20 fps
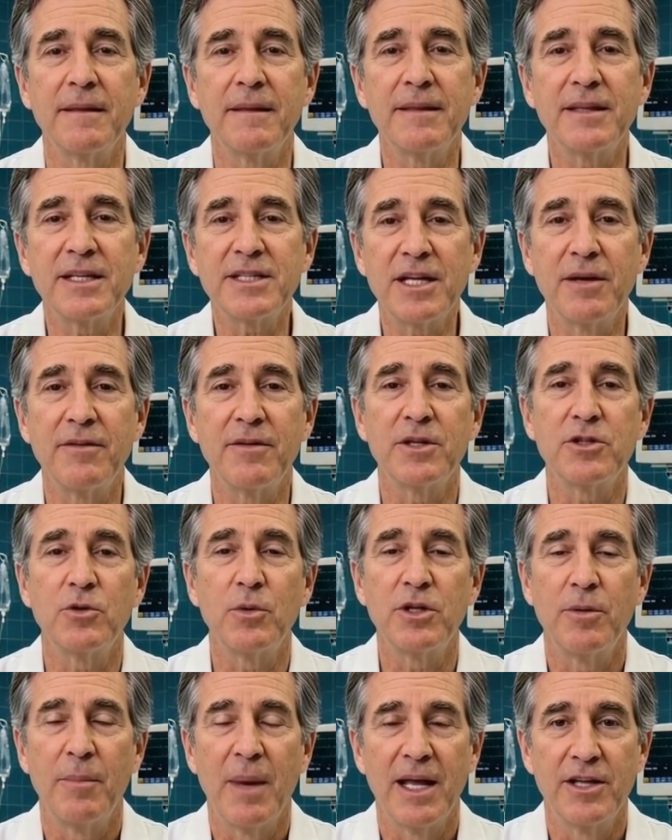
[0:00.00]
The difference
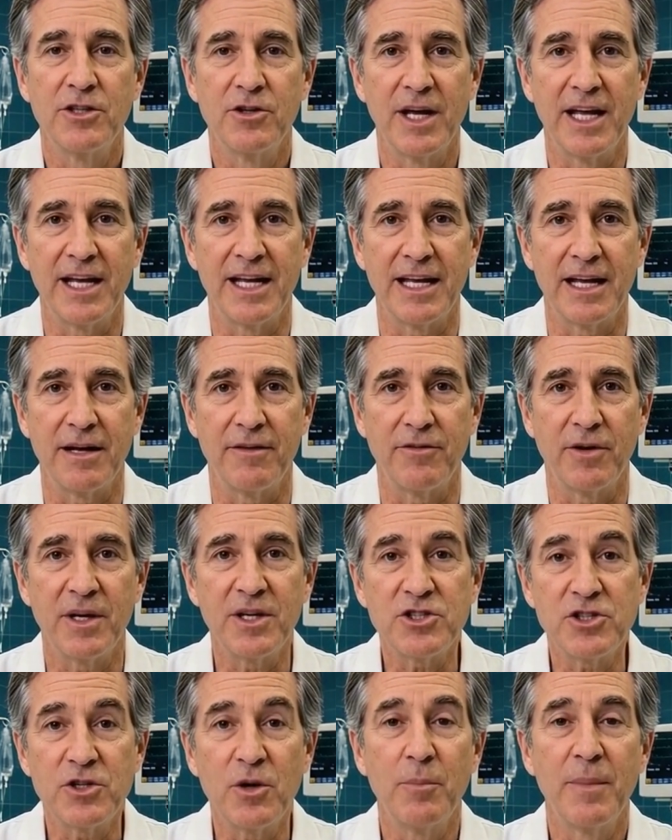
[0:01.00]
was my training in
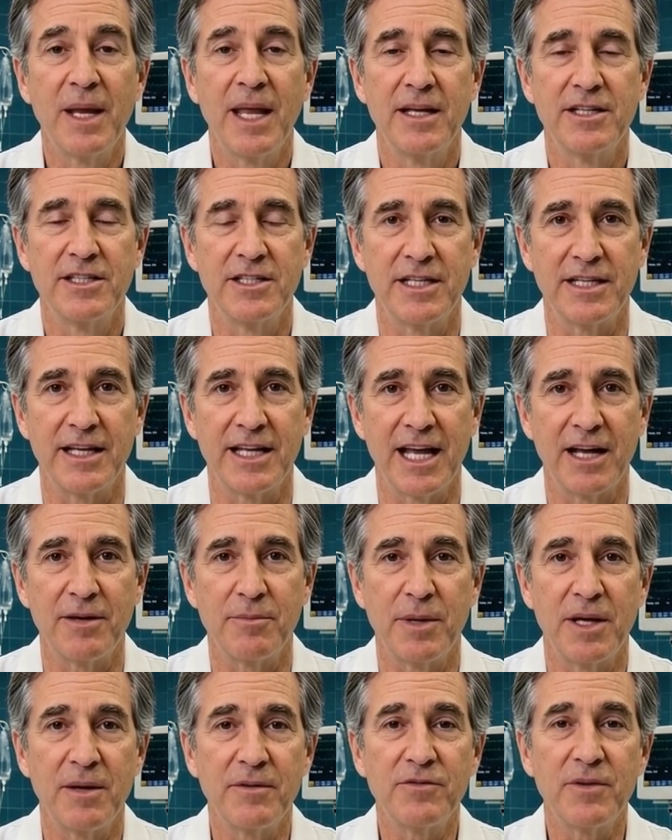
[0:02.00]
functional medicine gave
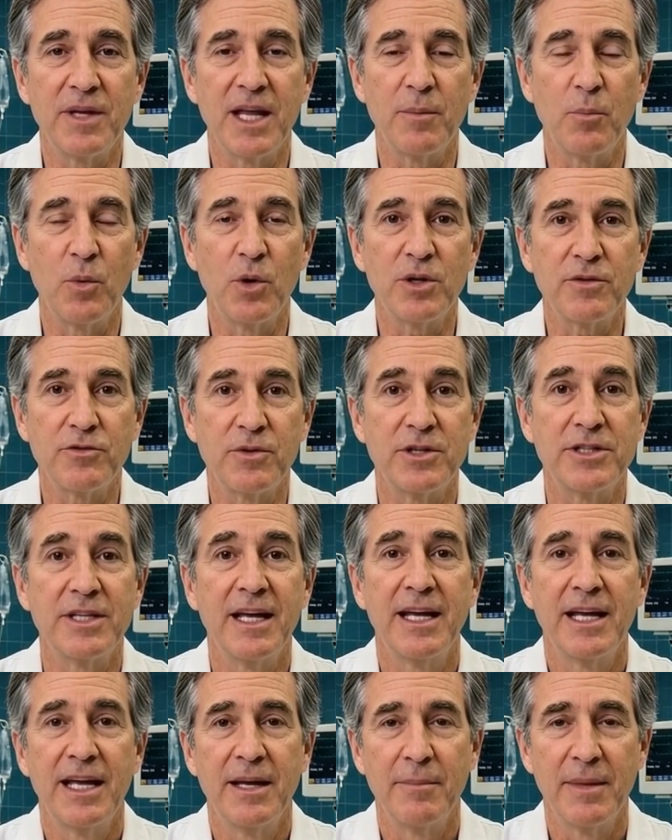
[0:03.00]
me a framework for
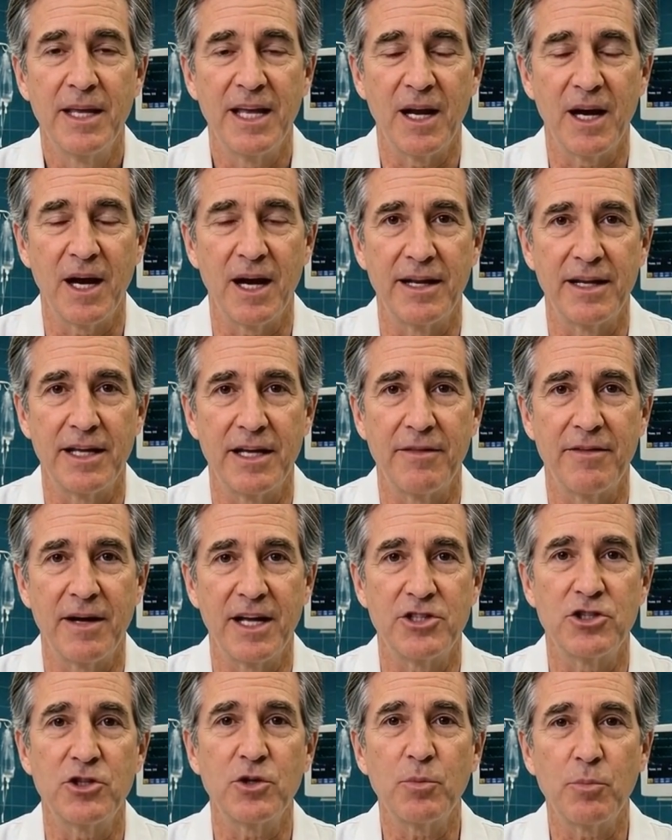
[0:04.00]
thinking beyond
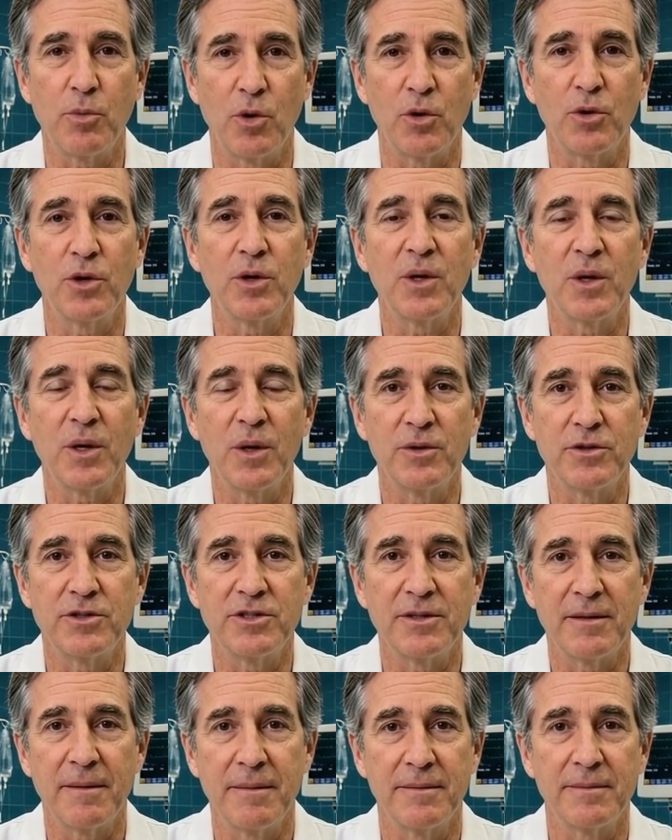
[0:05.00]
conventional
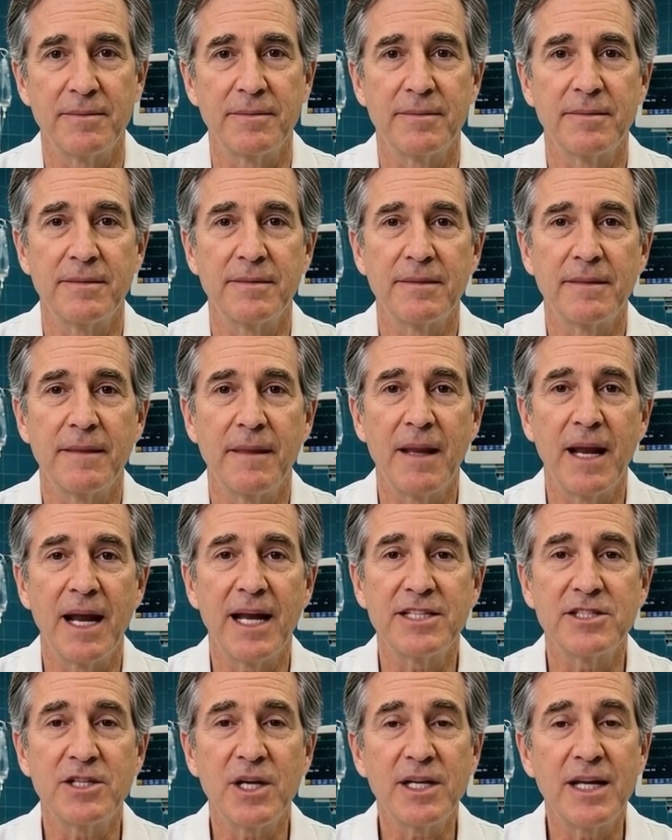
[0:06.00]
protocols. I
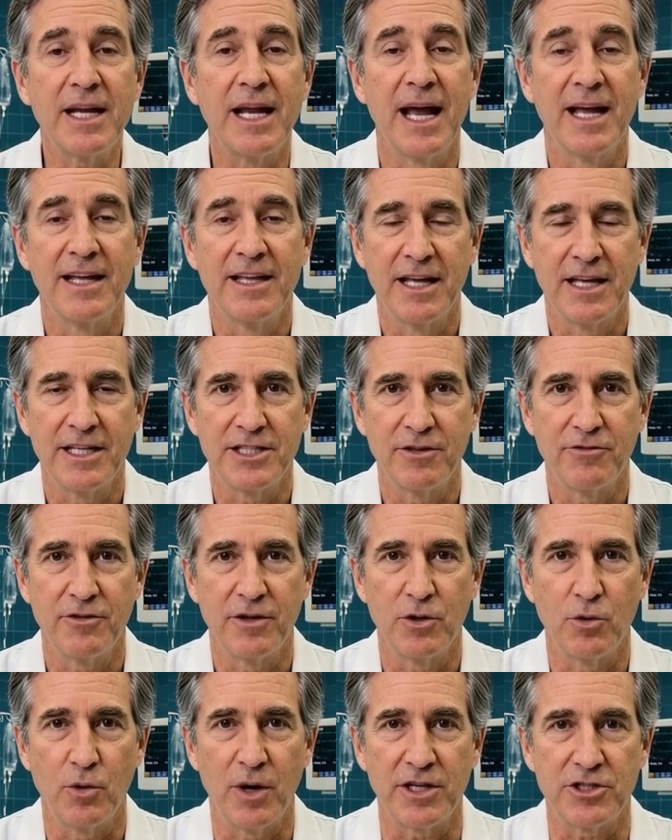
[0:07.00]
started asking
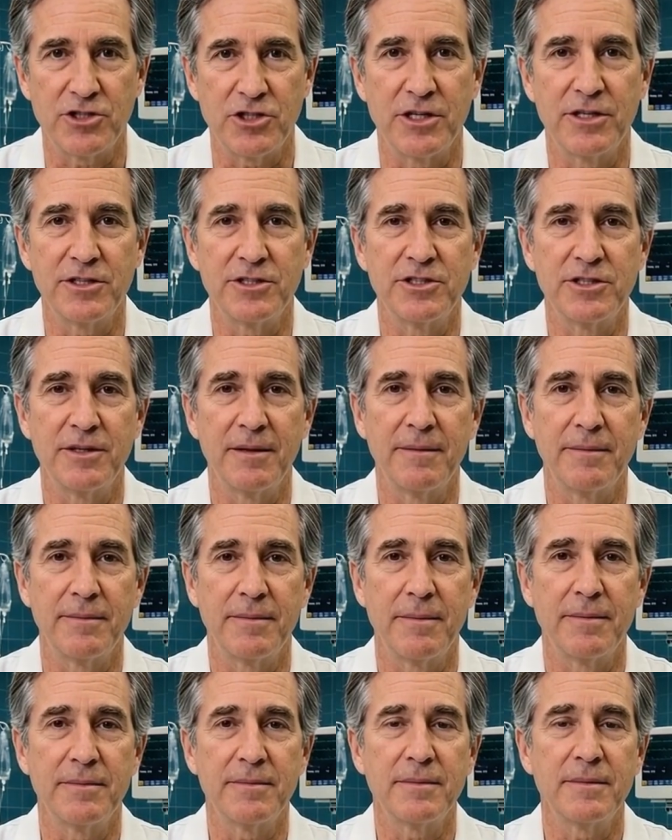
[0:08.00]
different questions.
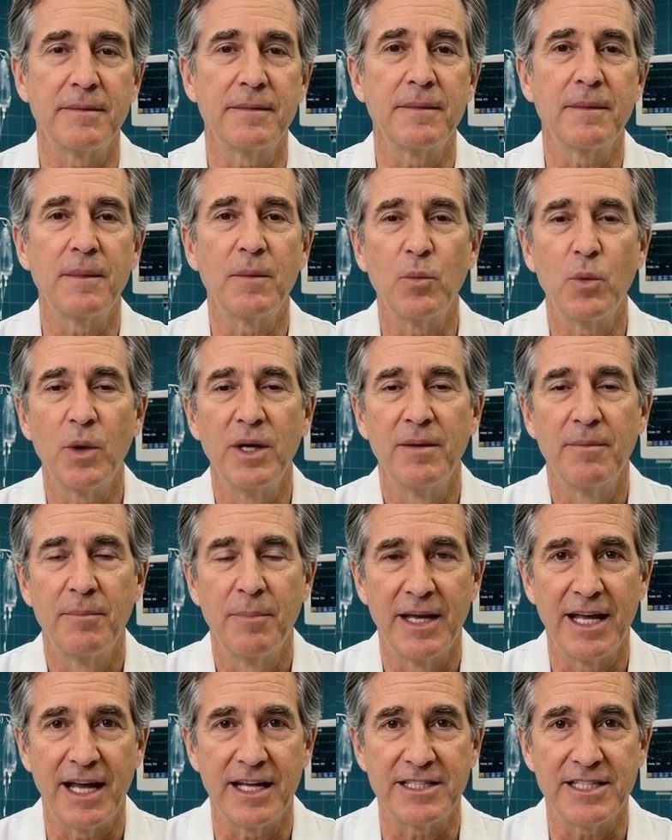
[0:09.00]
What if
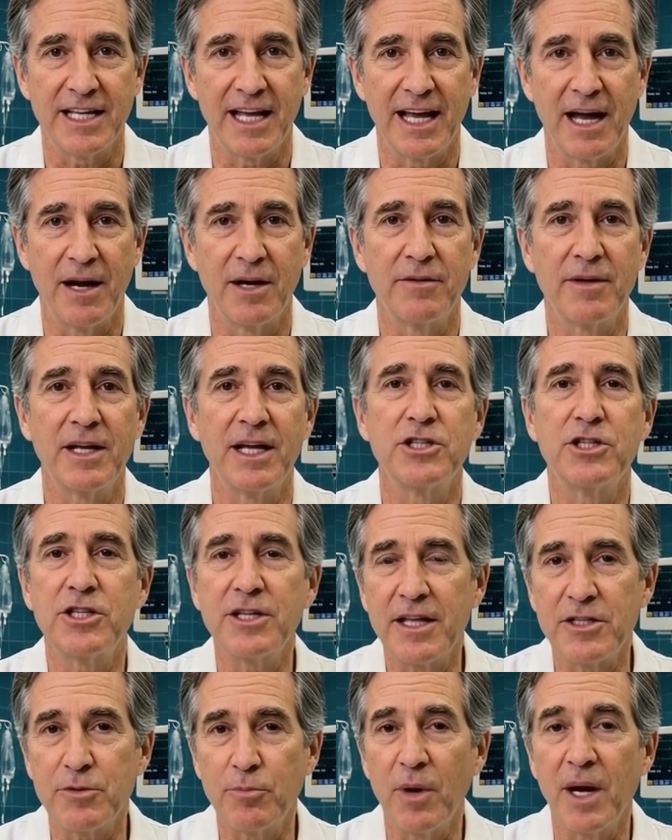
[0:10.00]
PSA elevation
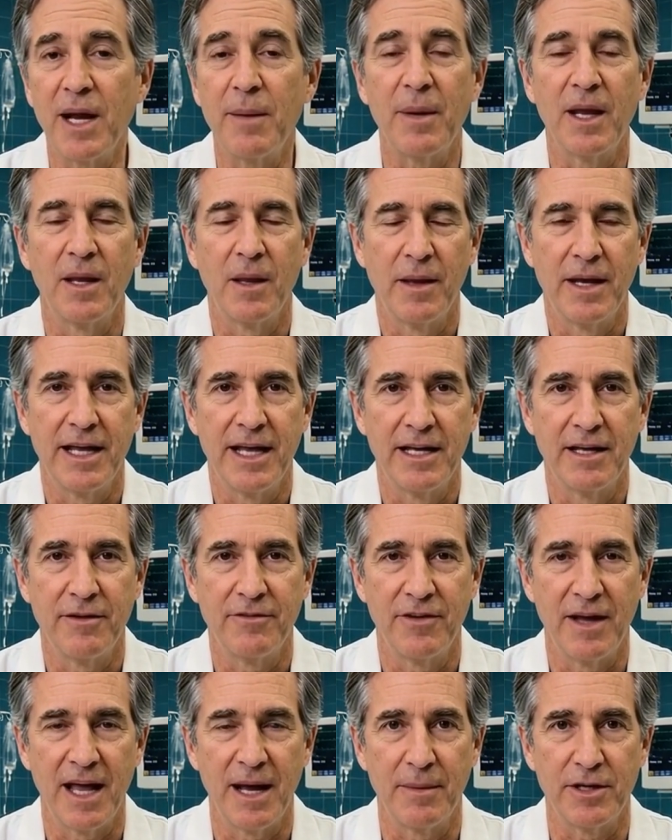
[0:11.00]
is primarily an
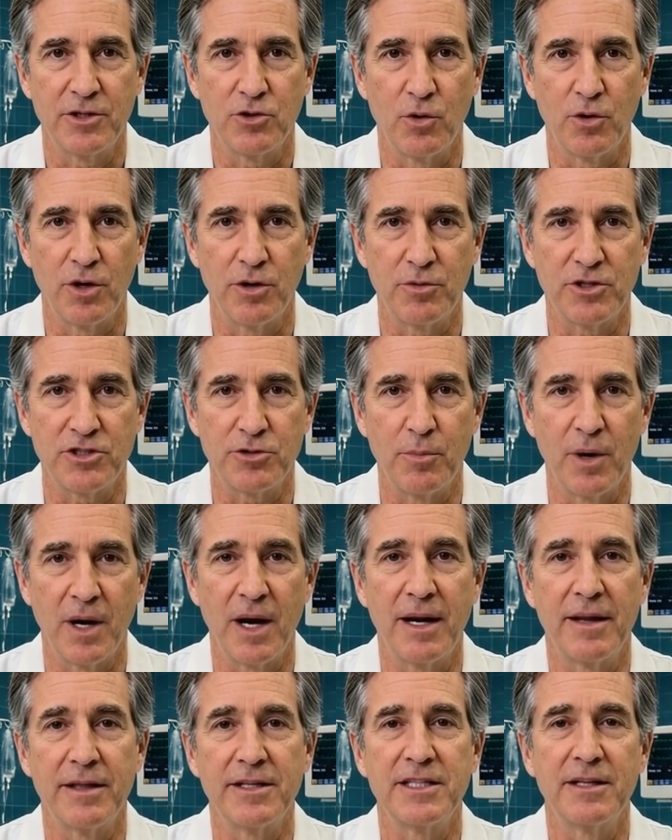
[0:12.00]
inflammatory
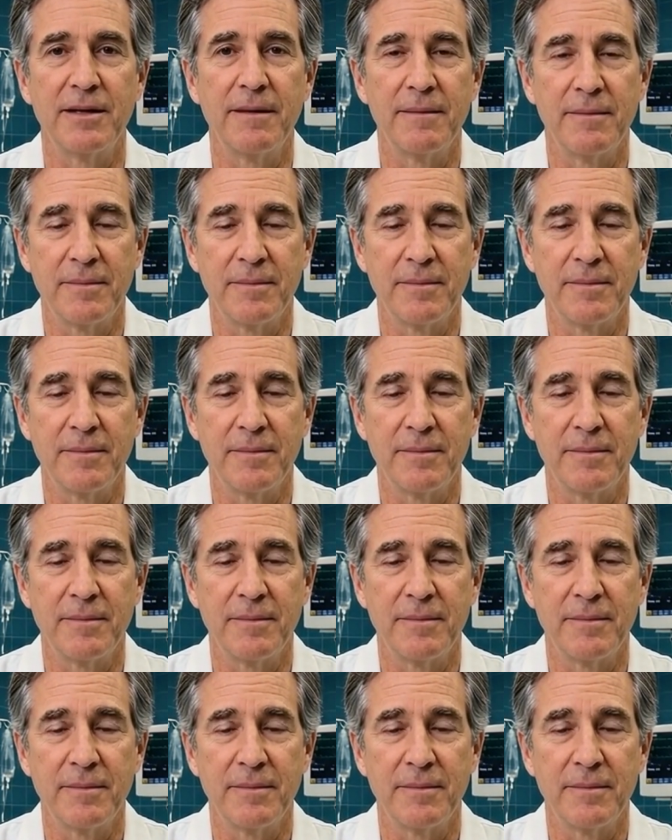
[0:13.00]
response?